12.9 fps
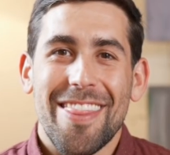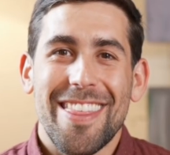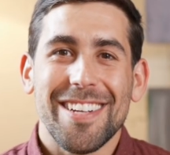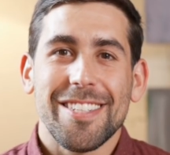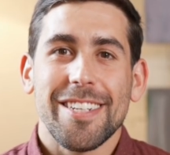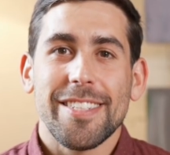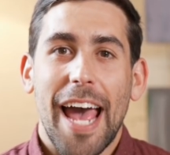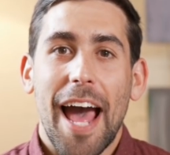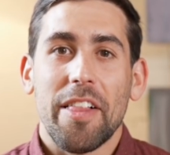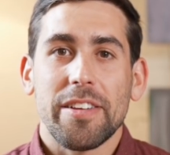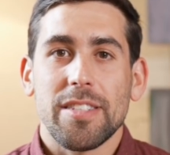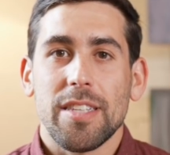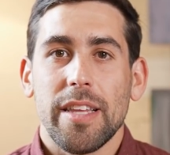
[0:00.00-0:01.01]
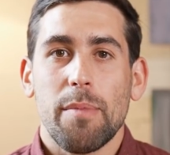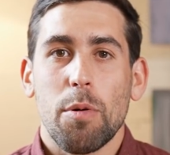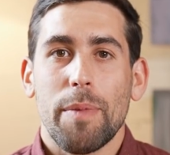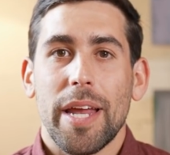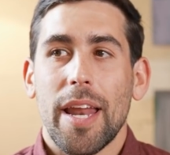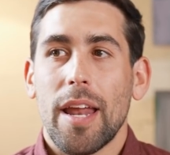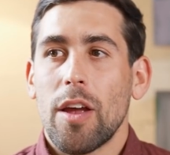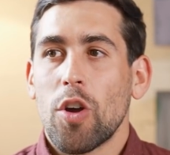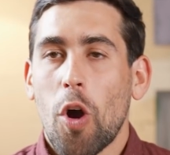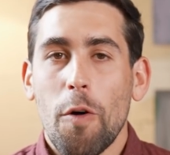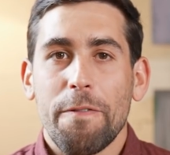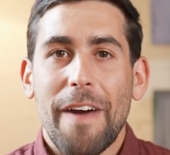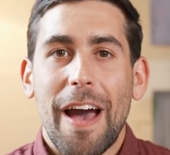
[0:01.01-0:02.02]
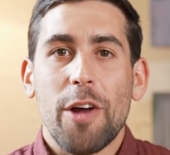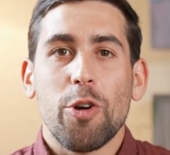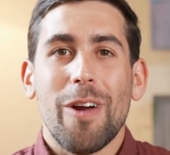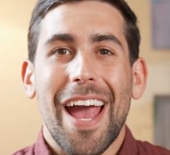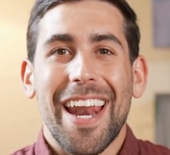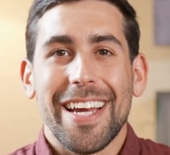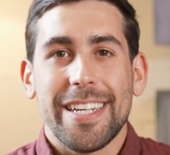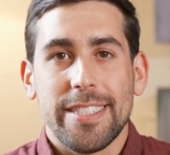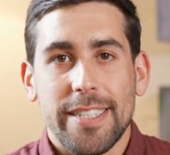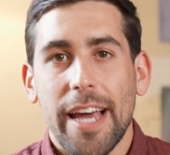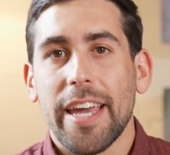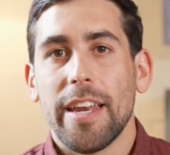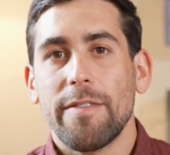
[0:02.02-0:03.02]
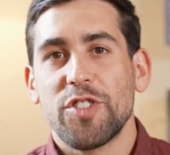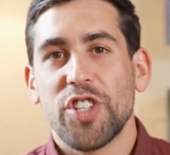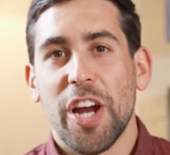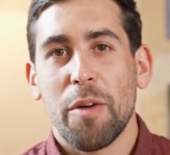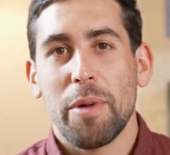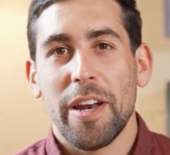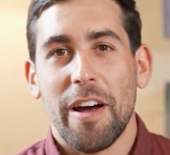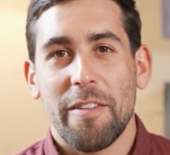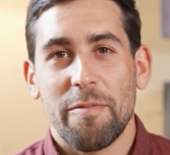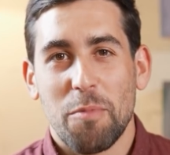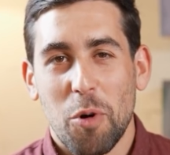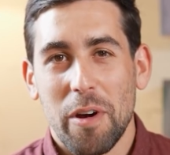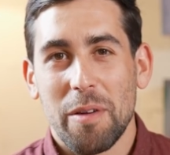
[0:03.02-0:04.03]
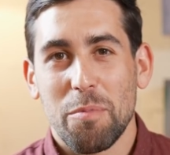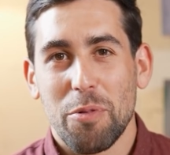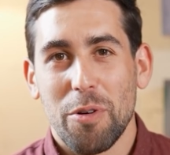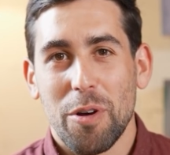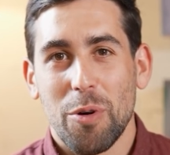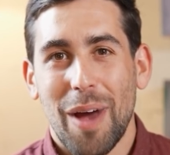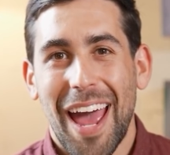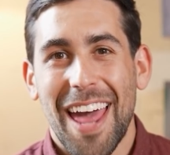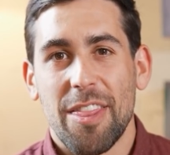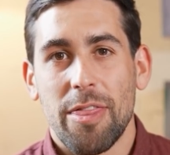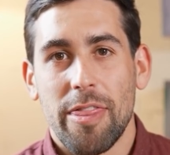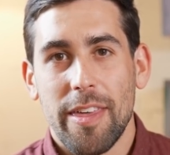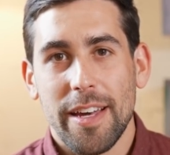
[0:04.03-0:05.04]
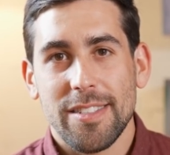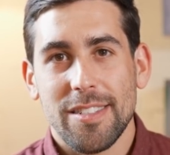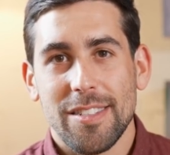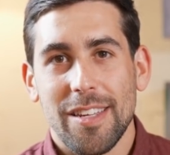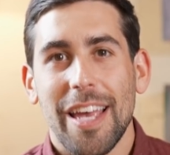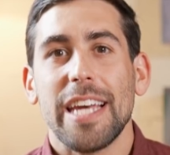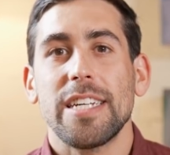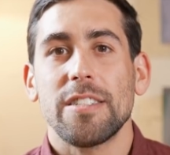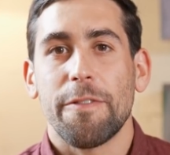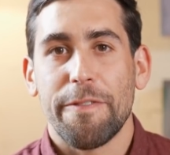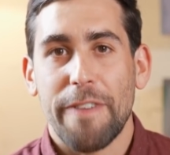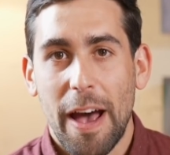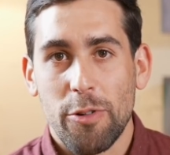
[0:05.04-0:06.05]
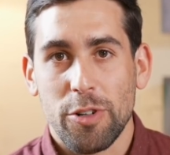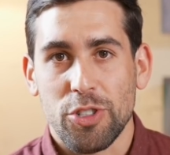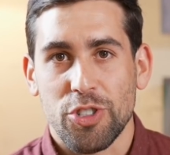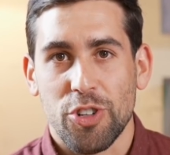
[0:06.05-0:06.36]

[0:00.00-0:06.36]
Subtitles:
This is Alex Liberman, co-founder and executive chairman of Morning Brew, and this is Founders